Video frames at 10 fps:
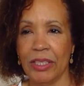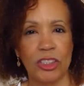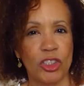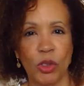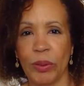
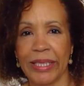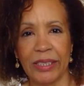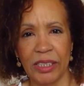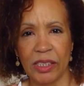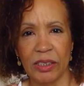just a quick
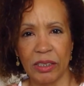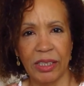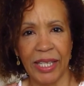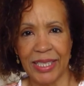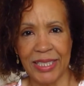little
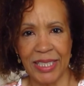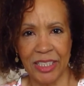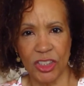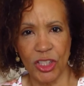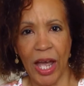cleanse in
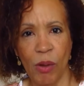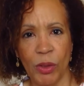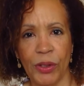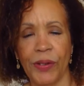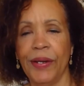the
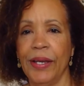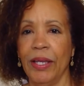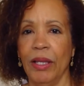shower